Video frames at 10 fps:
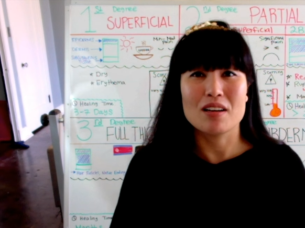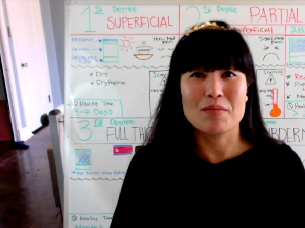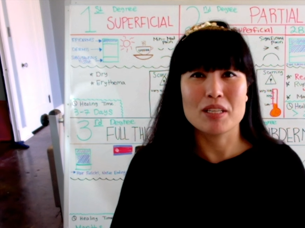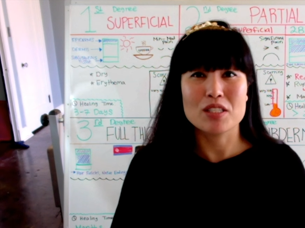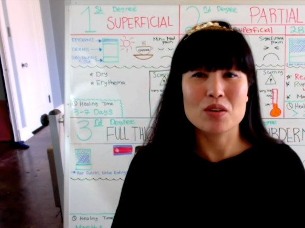
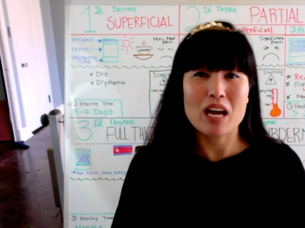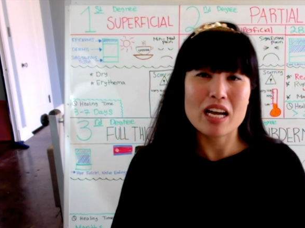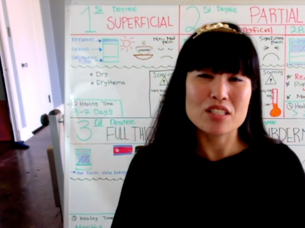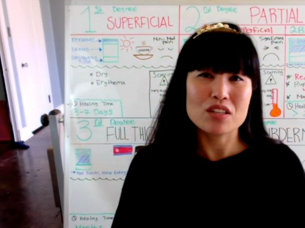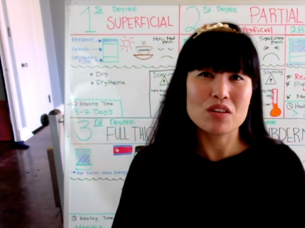And so
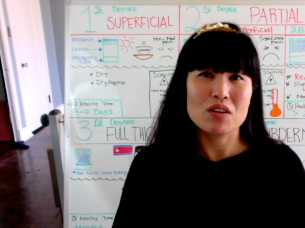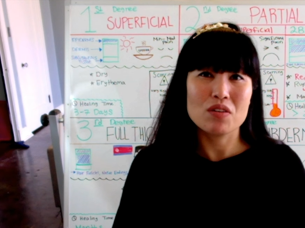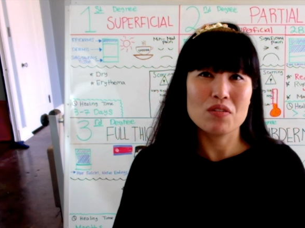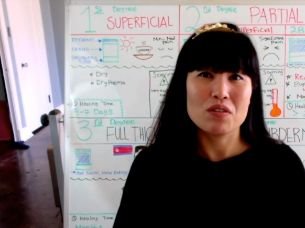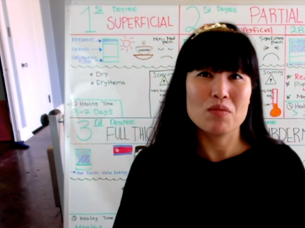as you go
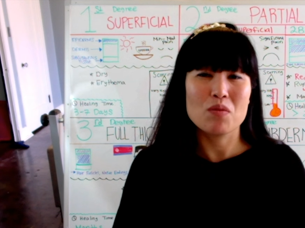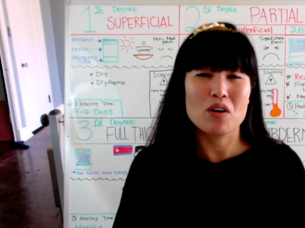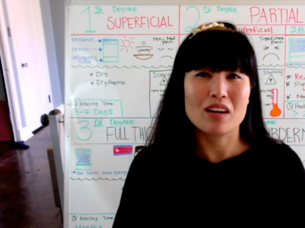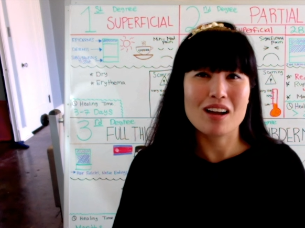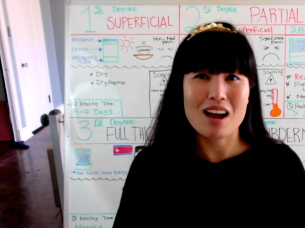through
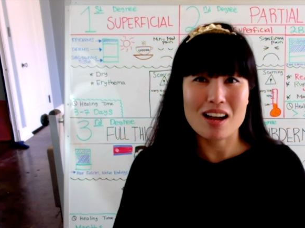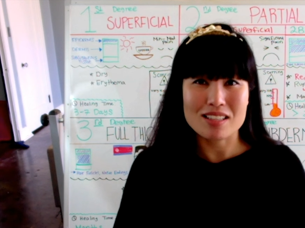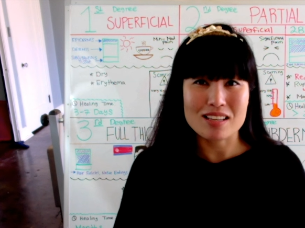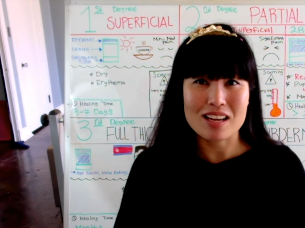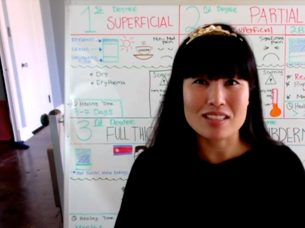more
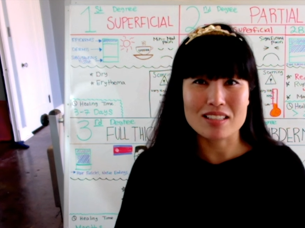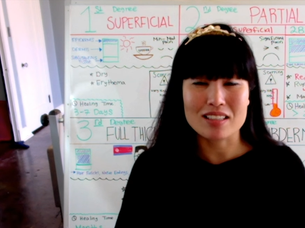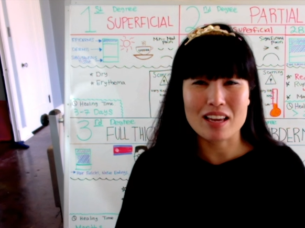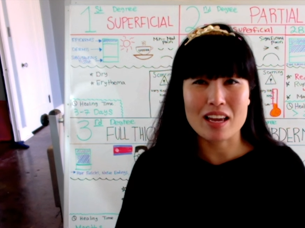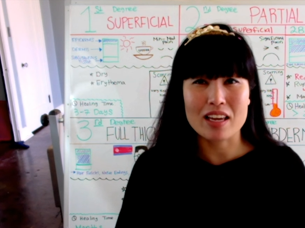content
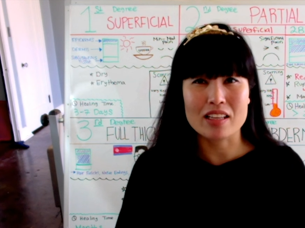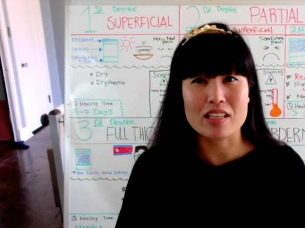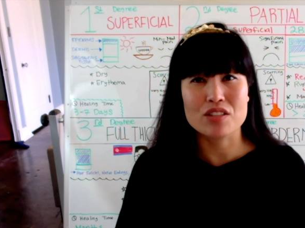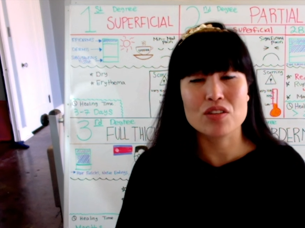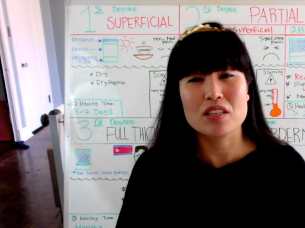today and
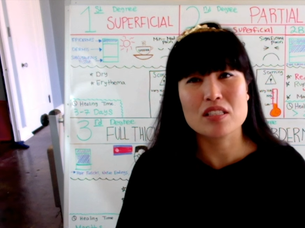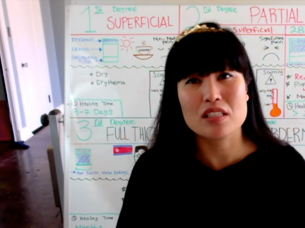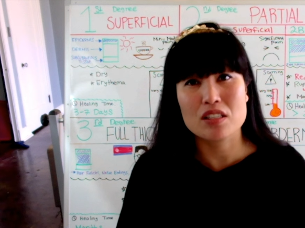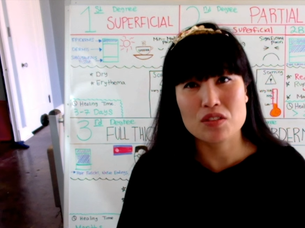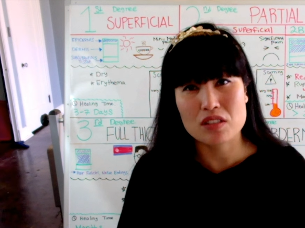as you
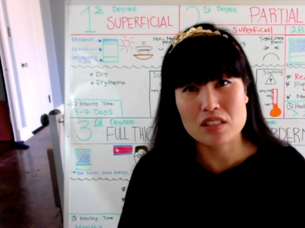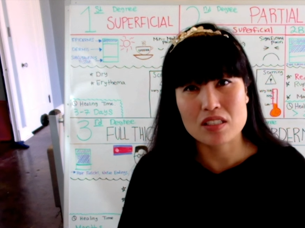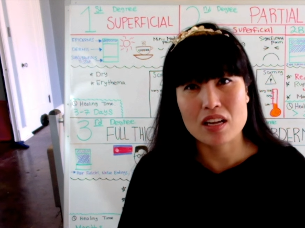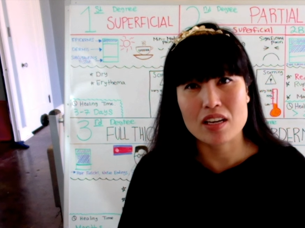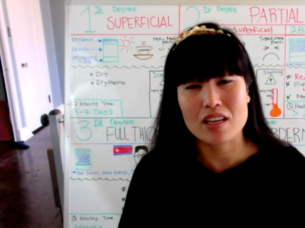continue to
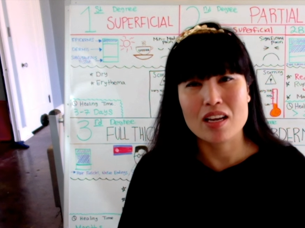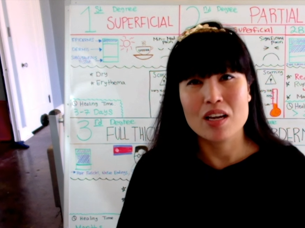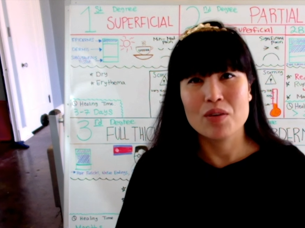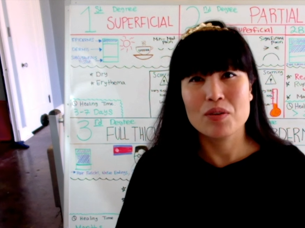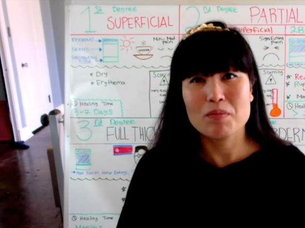study,
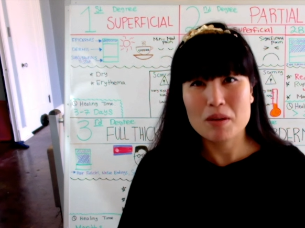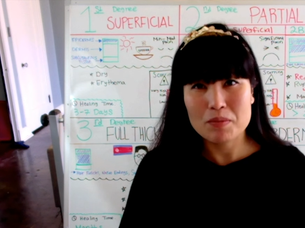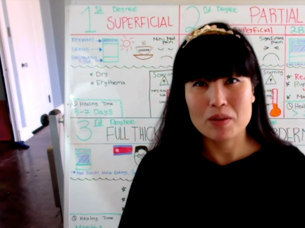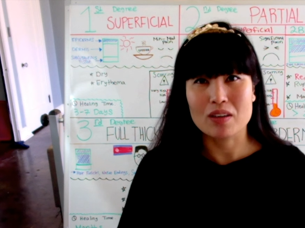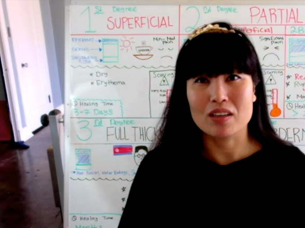
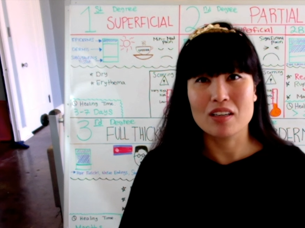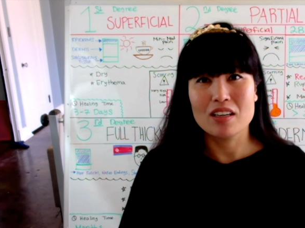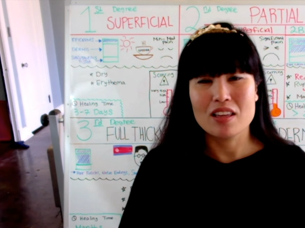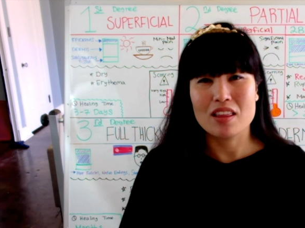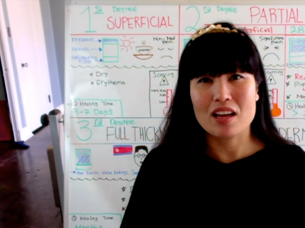remember
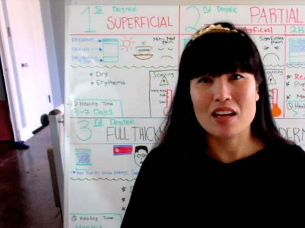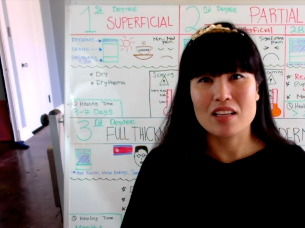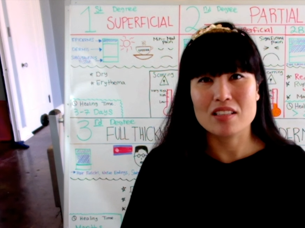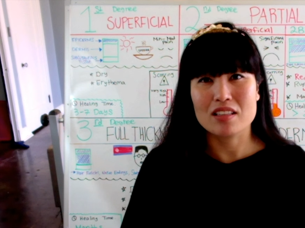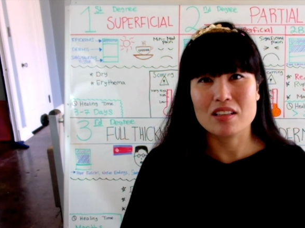
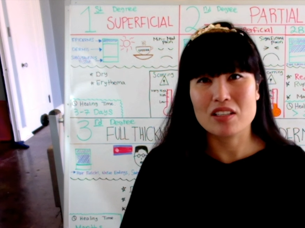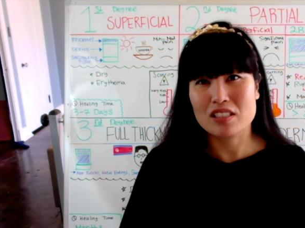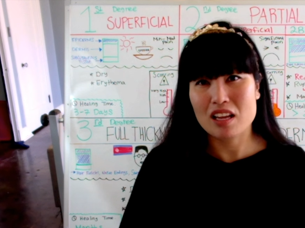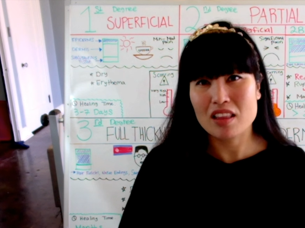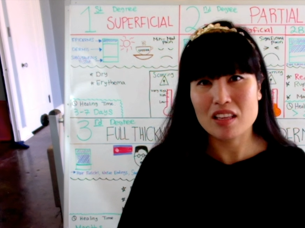that there's
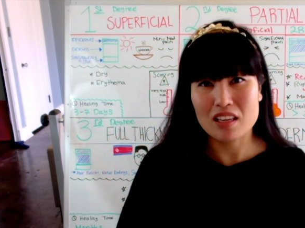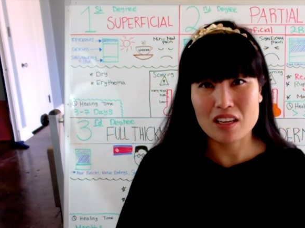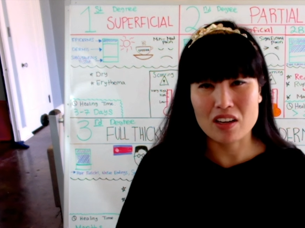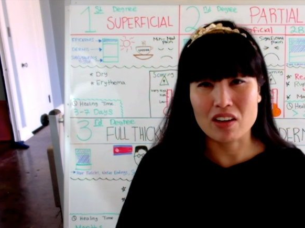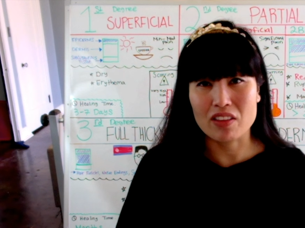nothing
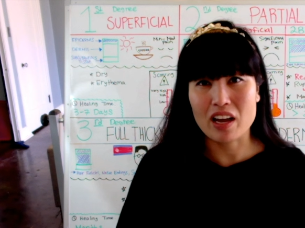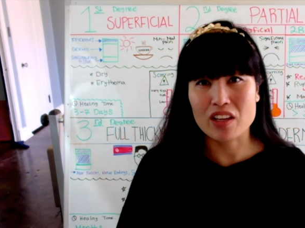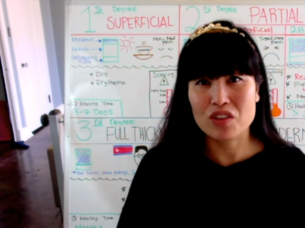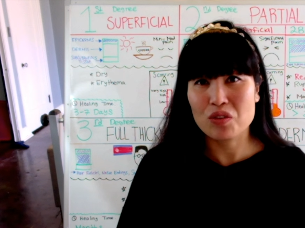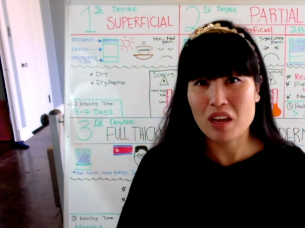here
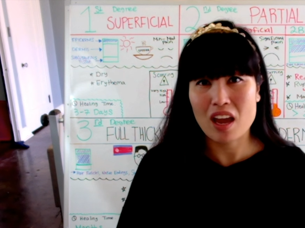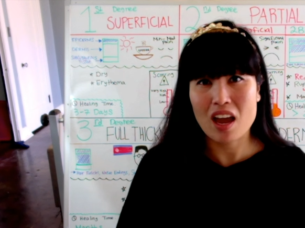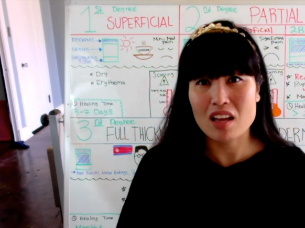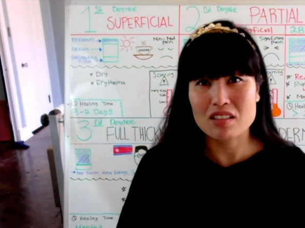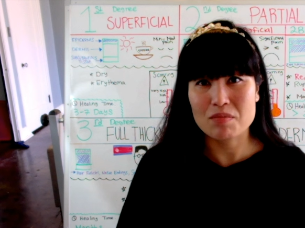that you
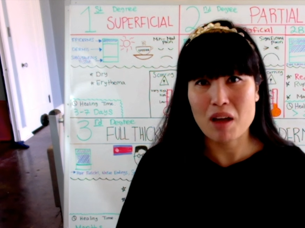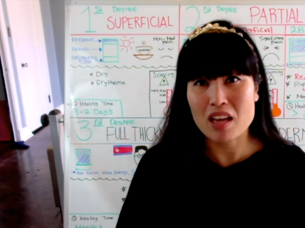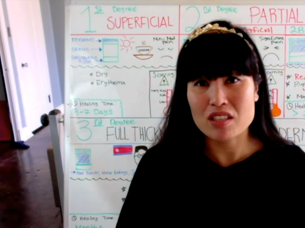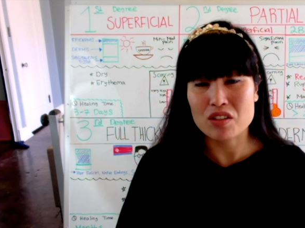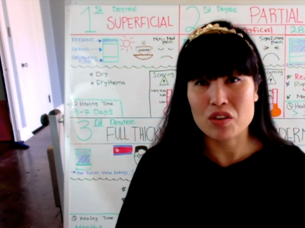can't
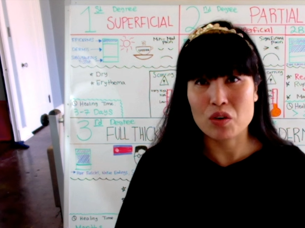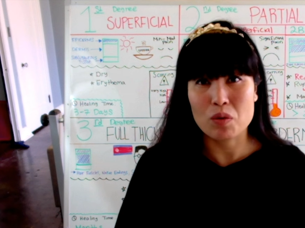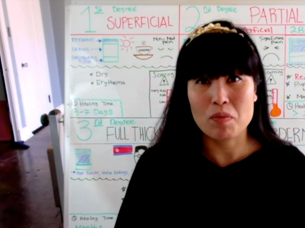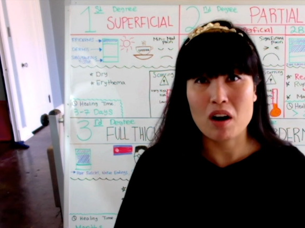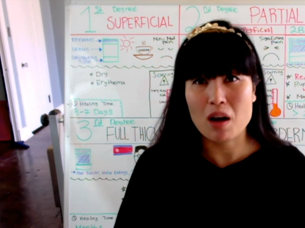master or
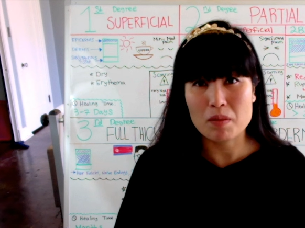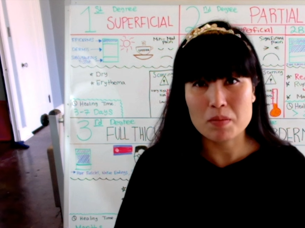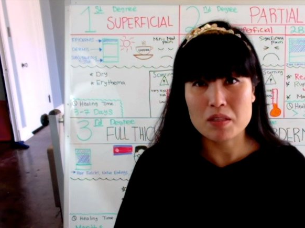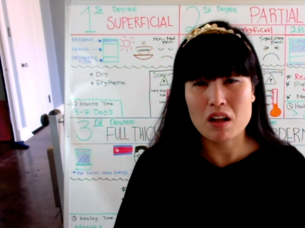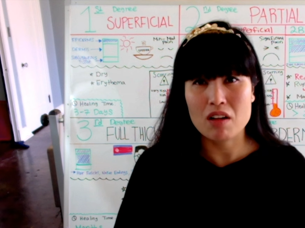problem
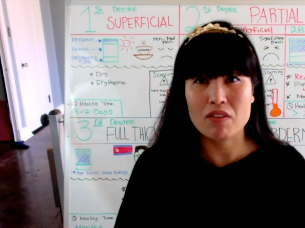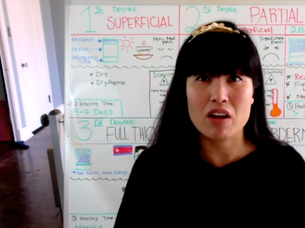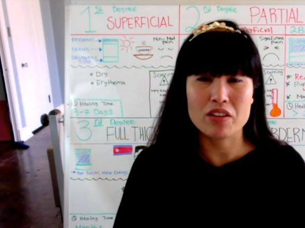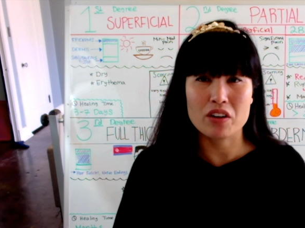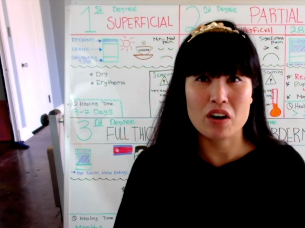solve
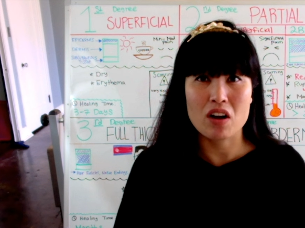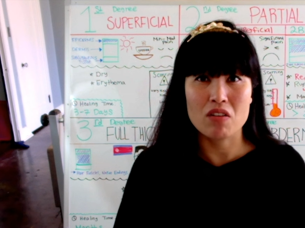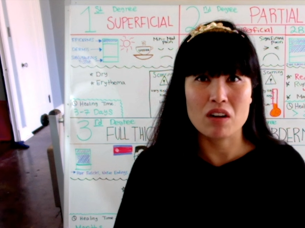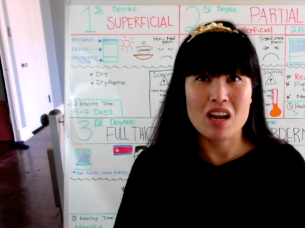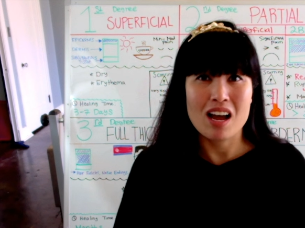on your own.